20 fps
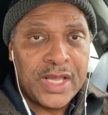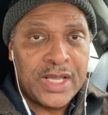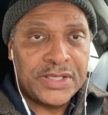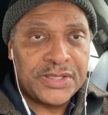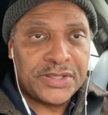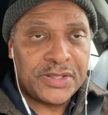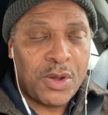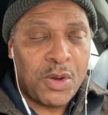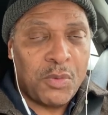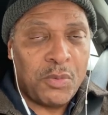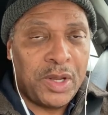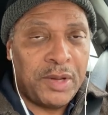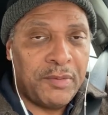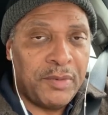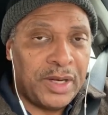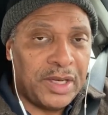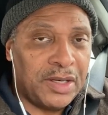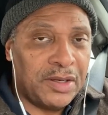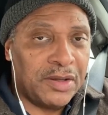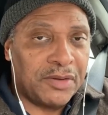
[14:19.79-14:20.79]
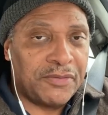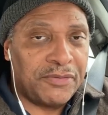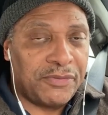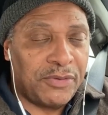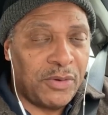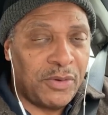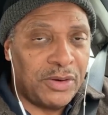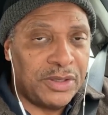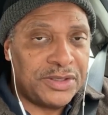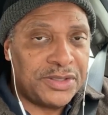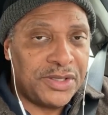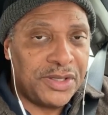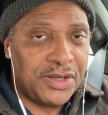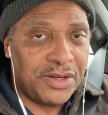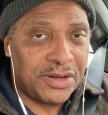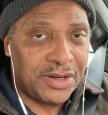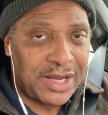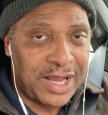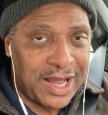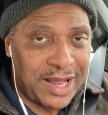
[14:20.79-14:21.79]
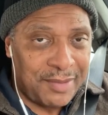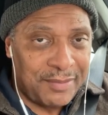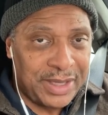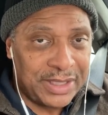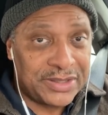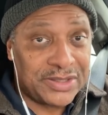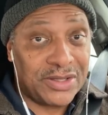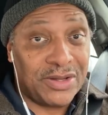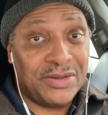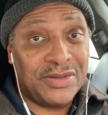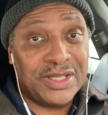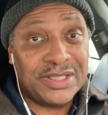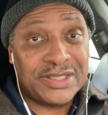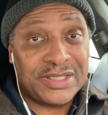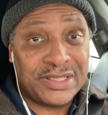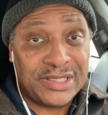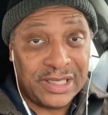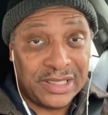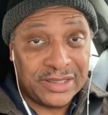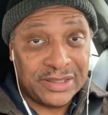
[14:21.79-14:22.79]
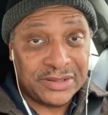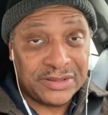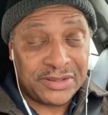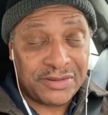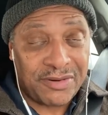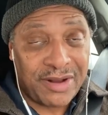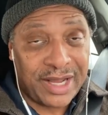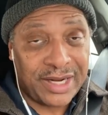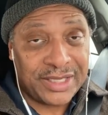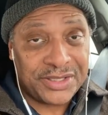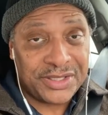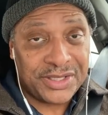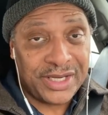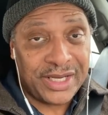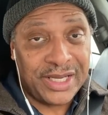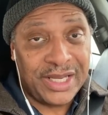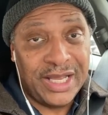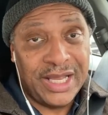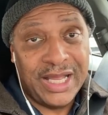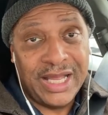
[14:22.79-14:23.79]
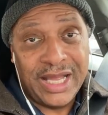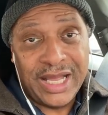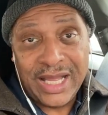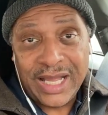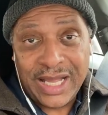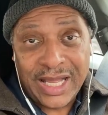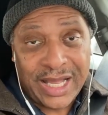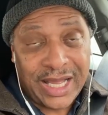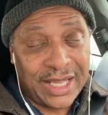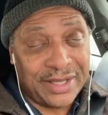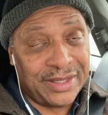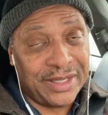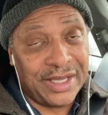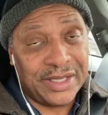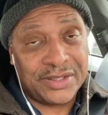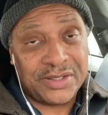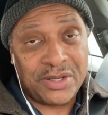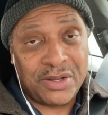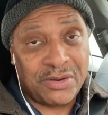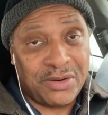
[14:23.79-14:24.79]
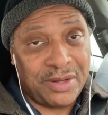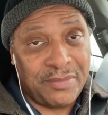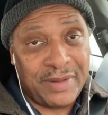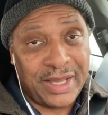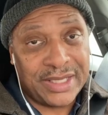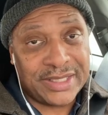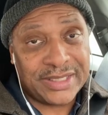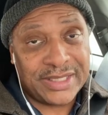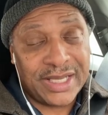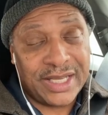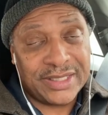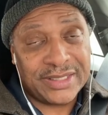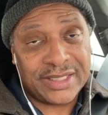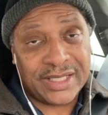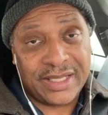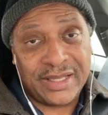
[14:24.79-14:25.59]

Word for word: So we really look forward to your comments on this tug strategy. I think it totally makes sense.